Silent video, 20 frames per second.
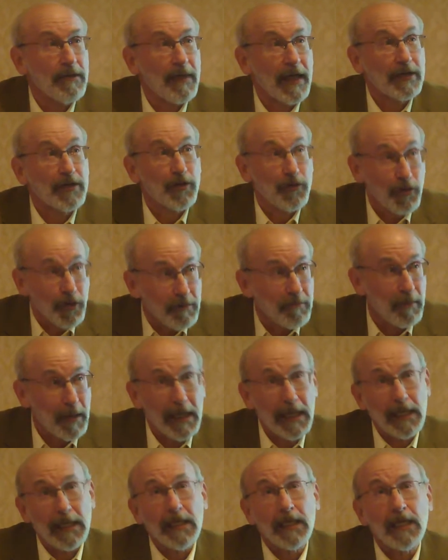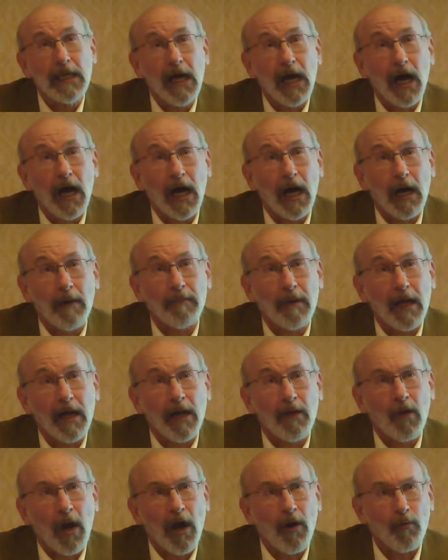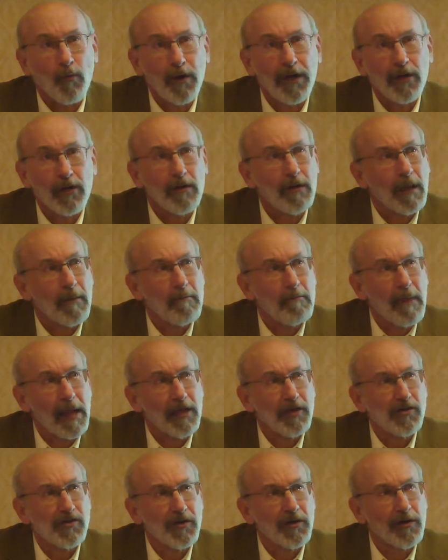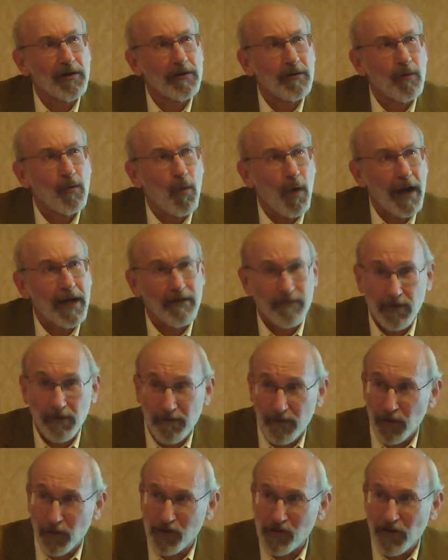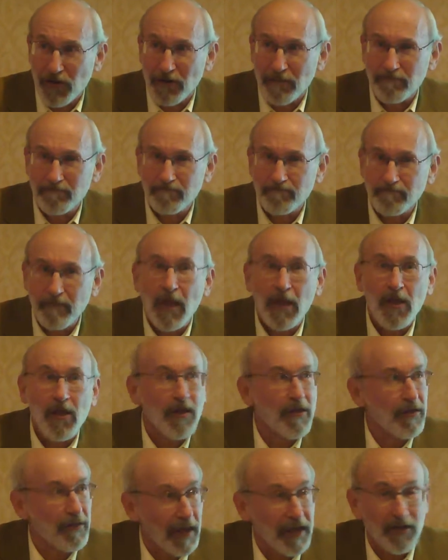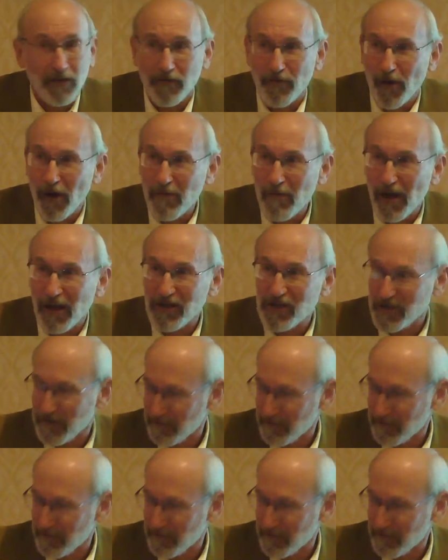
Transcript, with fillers: that could be a real major way of the future. Thank you very much.